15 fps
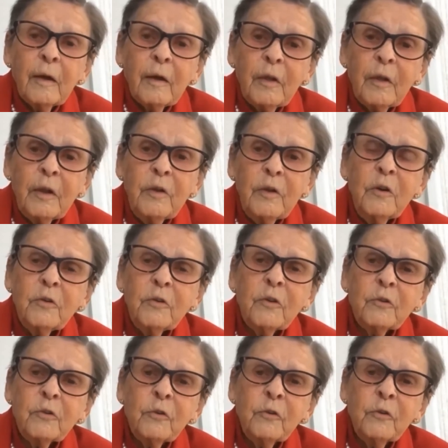Then
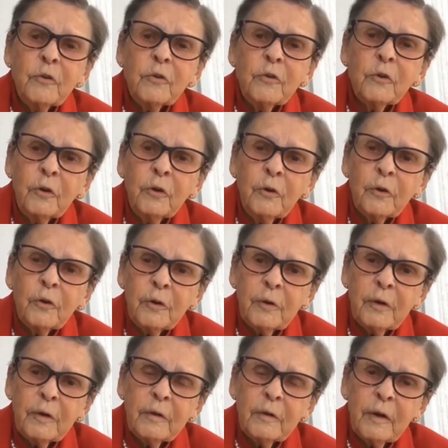Jesus turns to her
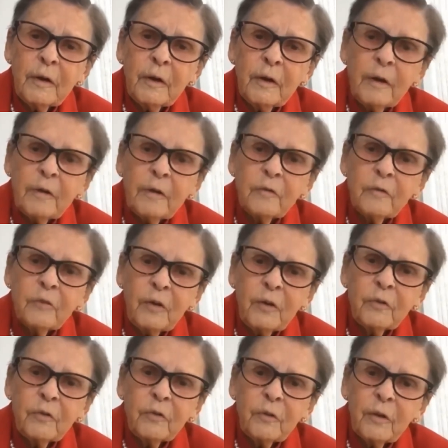and
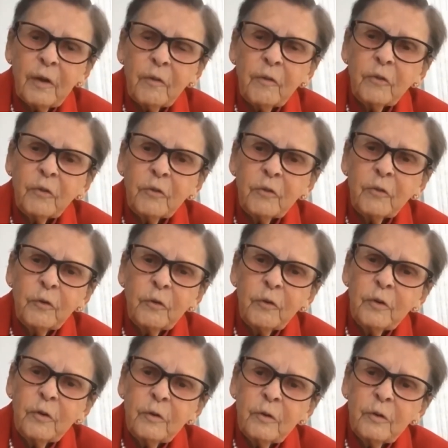says, and this is a
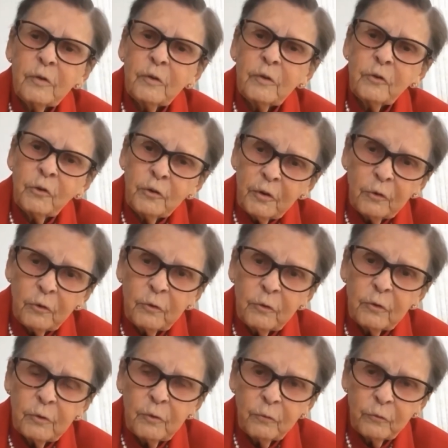very critical
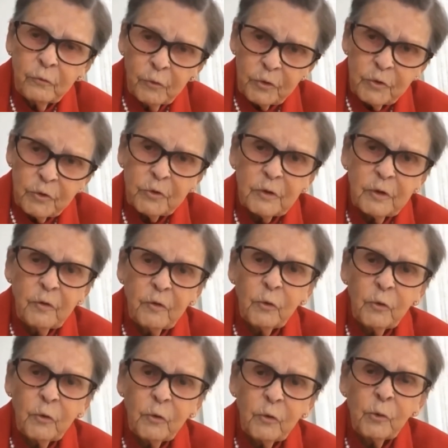verse in the
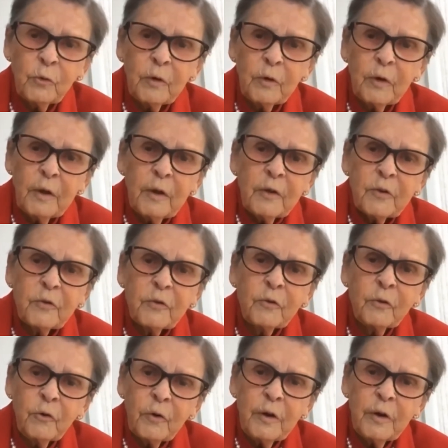whole
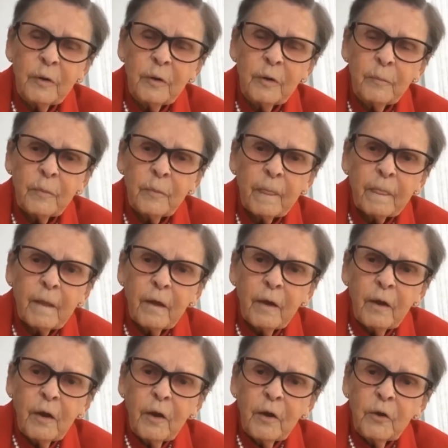story,
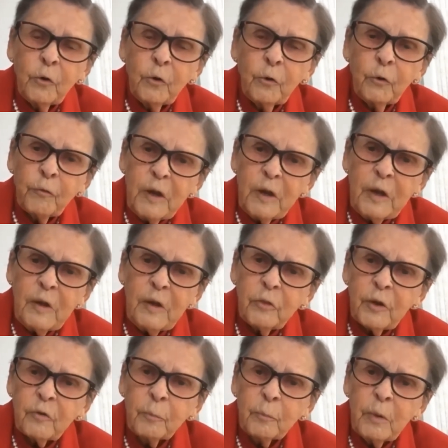"Your faith
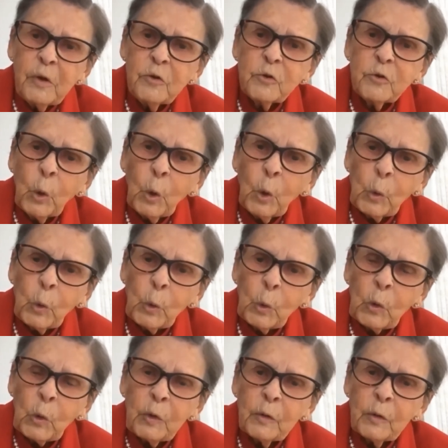has made you whole.